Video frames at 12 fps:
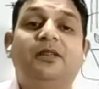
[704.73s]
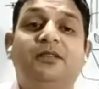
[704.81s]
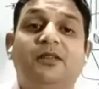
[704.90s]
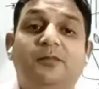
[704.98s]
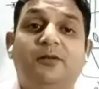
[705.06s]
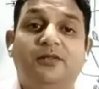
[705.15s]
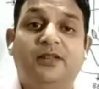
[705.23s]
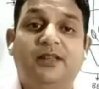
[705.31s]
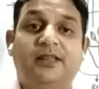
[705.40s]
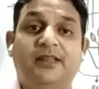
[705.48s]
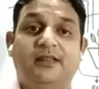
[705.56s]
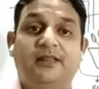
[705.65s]
process
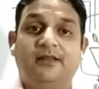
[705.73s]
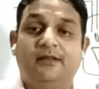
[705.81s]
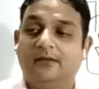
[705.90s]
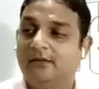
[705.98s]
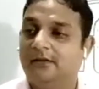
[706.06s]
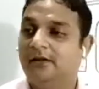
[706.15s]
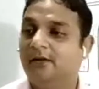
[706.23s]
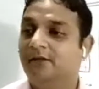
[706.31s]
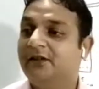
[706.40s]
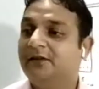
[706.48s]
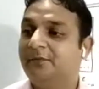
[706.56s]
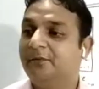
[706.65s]
demonstrated.
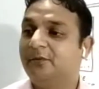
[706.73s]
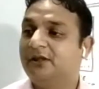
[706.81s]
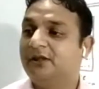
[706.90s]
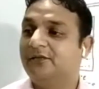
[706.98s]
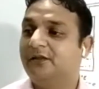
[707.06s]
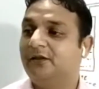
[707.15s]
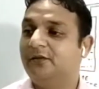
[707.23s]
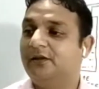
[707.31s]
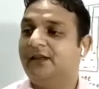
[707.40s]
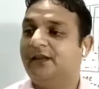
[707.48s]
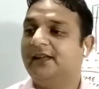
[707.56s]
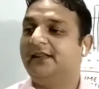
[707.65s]
Which process will
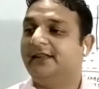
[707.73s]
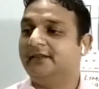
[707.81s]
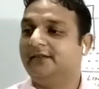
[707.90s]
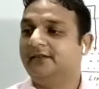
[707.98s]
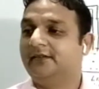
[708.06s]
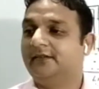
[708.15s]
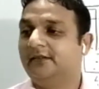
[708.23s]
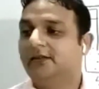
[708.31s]
you define here?